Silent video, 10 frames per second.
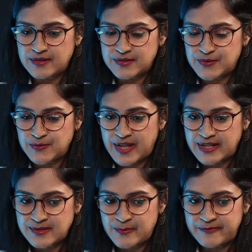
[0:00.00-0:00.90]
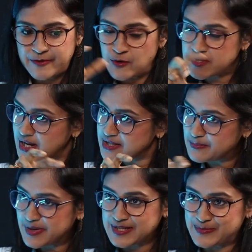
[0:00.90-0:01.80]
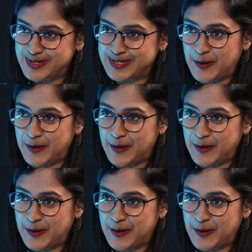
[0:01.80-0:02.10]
So that's when we also had the placement